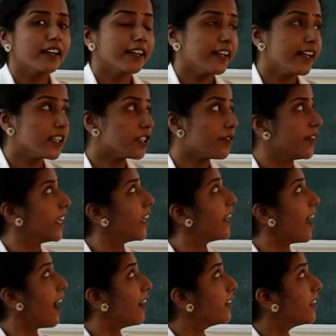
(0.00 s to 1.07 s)
Next, we
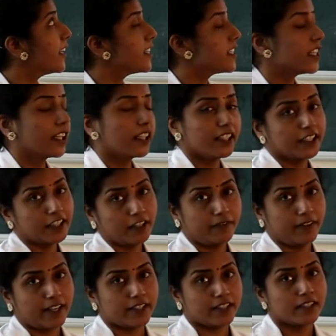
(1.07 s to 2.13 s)
can analyze the clinical
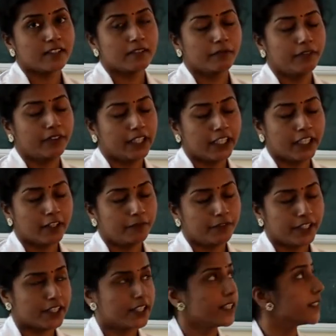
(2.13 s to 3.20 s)

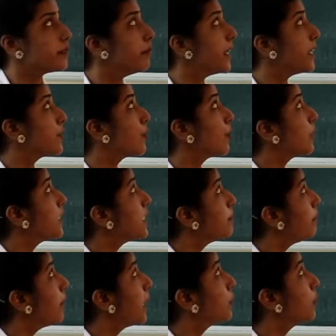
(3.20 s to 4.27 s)
features based on this
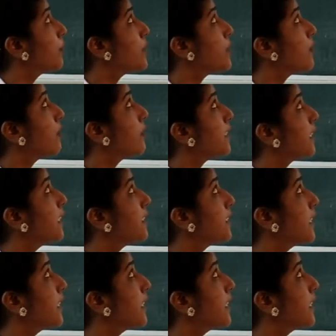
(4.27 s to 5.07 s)
pathophysiological